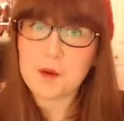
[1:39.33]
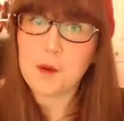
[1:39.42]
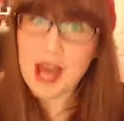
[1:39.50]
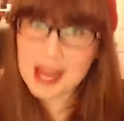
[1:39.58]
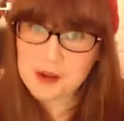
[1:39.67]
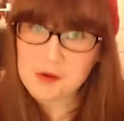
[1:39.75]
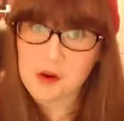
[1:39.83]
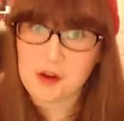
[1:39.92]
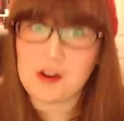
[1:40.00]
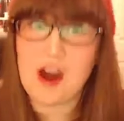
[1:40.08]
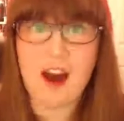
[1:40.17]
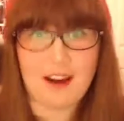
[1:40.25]
Aqua
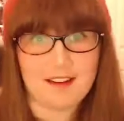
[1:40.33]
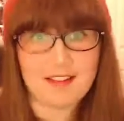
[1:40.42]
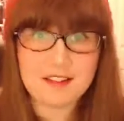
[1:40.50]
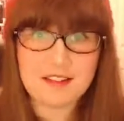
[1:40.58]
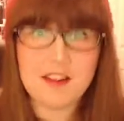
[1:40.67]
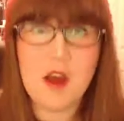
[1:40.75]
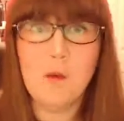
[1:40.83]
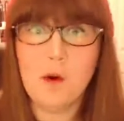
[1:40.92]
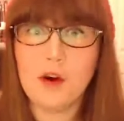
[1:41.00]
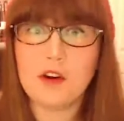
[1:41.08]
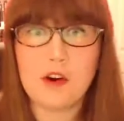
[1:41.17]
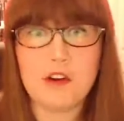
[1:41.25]
Agron asks,
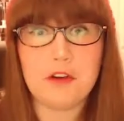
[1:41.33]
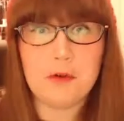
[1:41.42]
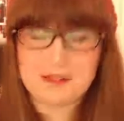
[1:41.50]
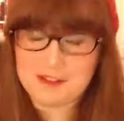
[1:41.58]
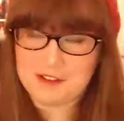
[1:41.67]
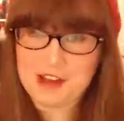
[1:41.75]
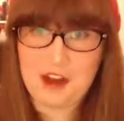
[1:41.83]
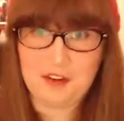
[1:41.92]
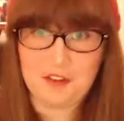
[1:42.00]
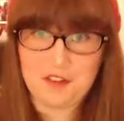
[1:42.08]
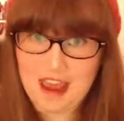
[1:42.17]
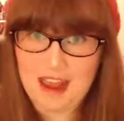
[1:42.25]
what got you into
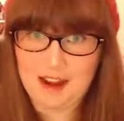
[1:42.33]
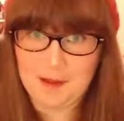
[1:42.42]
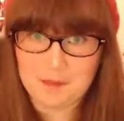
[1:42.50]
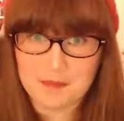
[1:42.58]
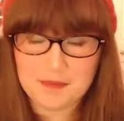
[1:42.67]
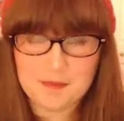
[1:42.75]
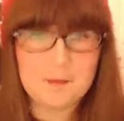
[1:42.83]
town of Salem?